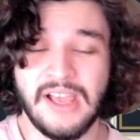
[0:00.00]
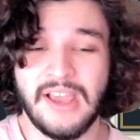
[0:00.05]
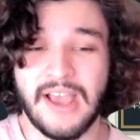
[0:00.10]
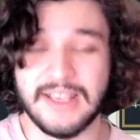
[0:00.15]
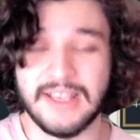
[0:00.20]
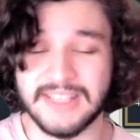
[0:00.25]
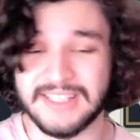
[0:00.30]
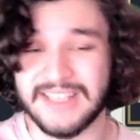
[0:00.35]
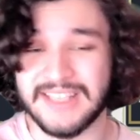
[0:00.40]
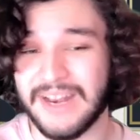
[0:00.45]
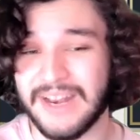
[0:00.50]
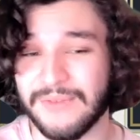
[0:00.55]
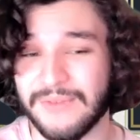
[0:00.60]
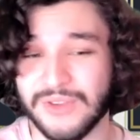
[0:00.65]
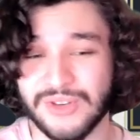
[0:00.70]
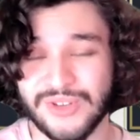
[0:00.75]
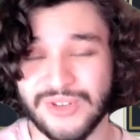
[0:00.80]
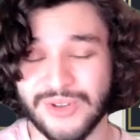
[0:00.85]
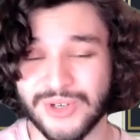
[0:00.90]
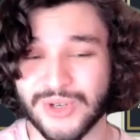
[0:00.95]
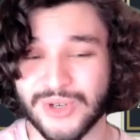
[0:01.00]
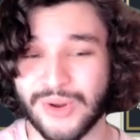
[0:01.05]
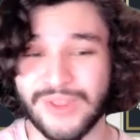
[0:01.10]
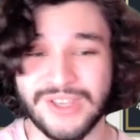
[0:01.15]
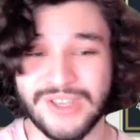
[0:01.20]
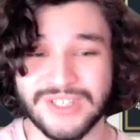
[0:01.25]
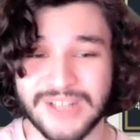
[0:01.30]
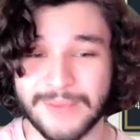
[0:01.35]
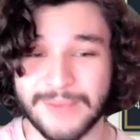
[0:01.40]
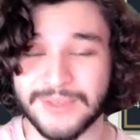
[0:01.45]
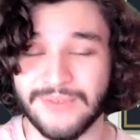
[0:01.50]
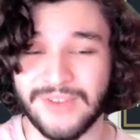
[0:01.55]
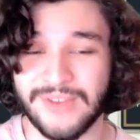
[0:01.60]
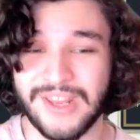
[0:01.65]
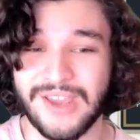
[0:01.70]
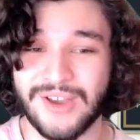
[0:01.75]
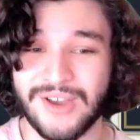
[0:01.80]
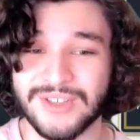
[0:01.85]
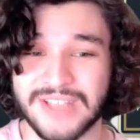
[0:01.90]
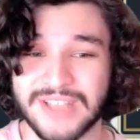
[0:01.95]
As I said, if you do enjoy these types of
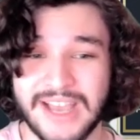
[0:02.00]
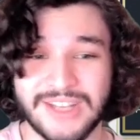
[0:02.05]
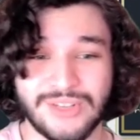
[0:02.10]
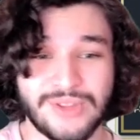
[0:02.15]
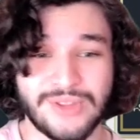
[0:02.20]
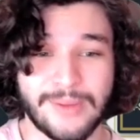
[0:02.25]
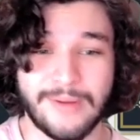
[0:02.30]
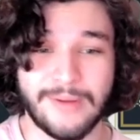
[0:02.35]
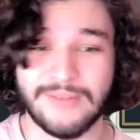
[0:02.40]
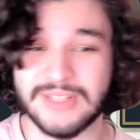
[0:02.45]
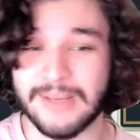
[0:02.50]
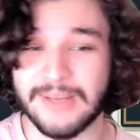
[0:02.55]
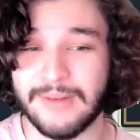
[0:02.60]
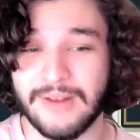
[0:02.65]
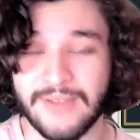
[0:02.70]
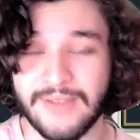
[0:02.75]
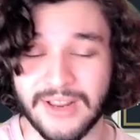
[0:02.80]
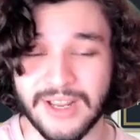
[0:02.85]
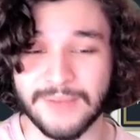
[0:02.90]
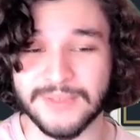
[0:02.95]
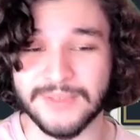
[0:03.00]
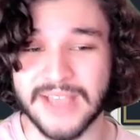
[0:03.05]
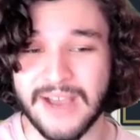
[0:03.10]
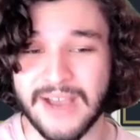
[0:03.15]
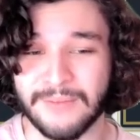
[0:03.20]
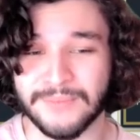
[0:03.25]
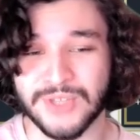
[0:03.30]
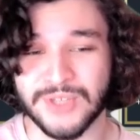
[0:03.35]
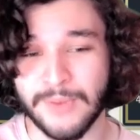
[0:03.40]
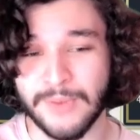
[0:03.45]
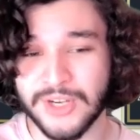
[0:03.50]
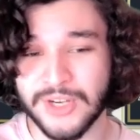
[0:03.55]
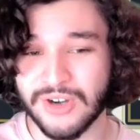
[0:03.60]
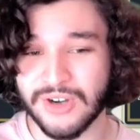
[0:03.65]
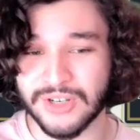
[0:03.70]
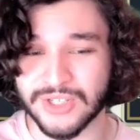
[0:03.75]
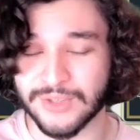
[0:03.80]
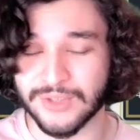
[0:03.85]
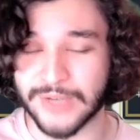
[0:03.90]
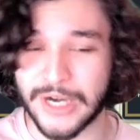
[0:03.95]
videos, I do them every time an event comes out, so be sure
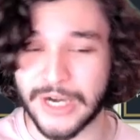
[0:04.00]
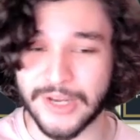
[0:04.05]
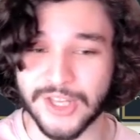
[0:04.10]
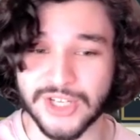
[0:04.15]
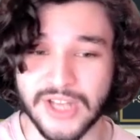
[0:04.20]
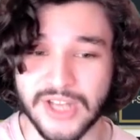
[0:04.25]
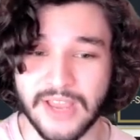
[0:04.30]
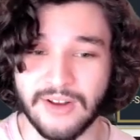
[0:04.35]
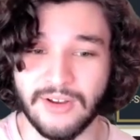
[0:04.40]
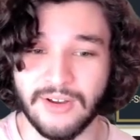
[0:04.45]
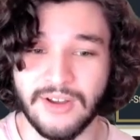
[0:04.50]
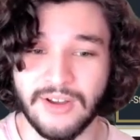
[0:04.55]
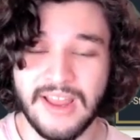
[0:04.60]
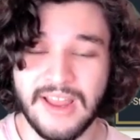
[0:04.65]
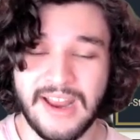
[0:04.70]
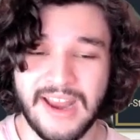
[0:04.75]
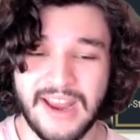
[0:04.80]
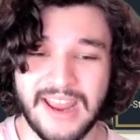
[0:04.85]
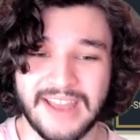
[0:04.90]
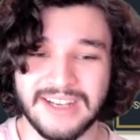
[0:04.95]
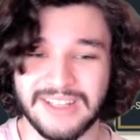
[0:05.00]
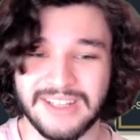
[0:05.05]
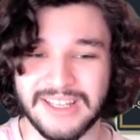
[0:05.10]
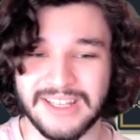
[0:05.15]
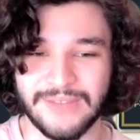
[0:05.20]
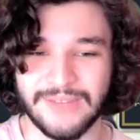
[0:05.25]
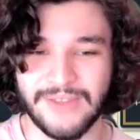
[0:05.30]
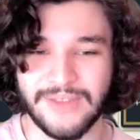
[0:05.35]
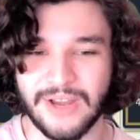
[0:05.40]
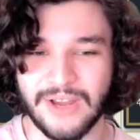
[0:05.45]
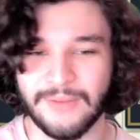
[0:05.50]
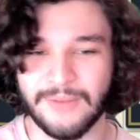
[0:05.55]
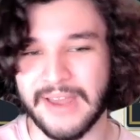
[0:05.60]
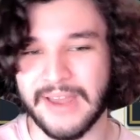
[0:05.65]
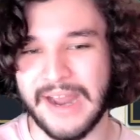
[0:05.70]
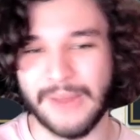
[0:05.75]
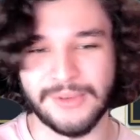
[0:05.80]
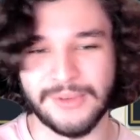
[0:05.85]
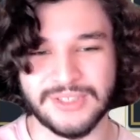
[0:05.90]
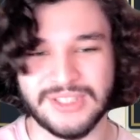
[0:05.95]
to subscribe to the channel and like the video, and
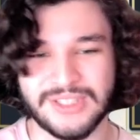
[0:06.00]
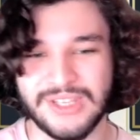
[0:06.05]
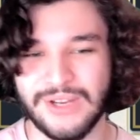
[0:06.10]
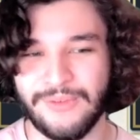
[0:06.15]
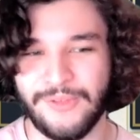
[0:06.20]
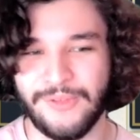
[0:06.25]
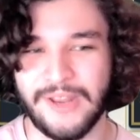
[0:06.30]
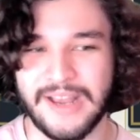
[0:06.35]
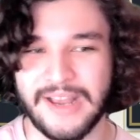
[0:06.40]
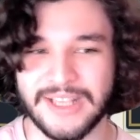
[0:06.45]
I will see you for the next